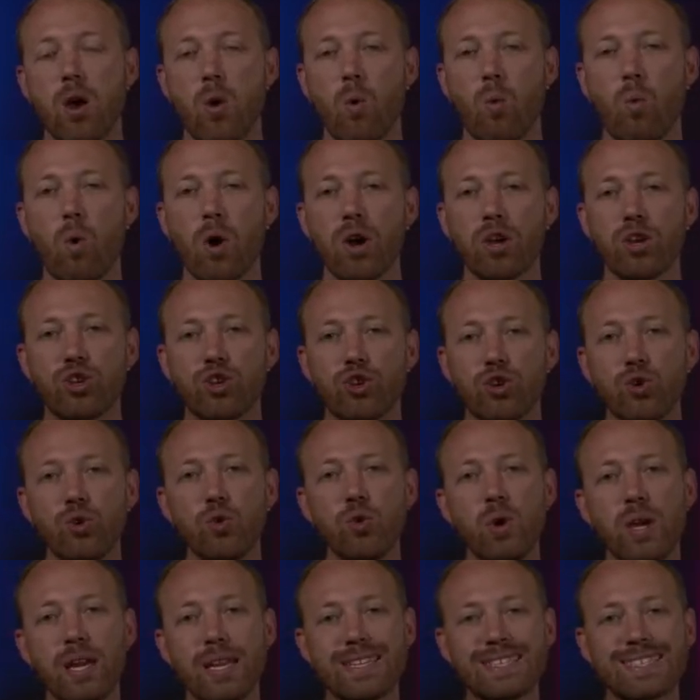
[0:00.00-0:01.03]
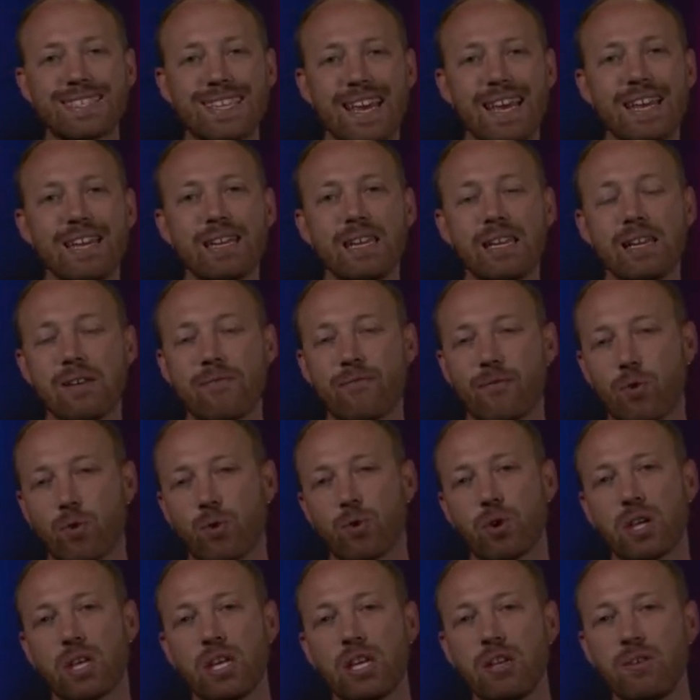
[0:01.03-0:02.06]
what you intended for
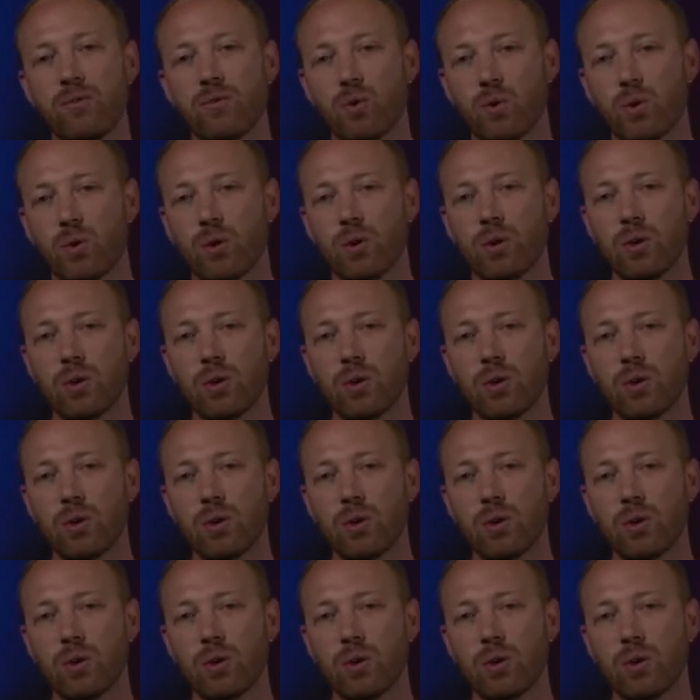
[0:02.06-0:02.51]
evil,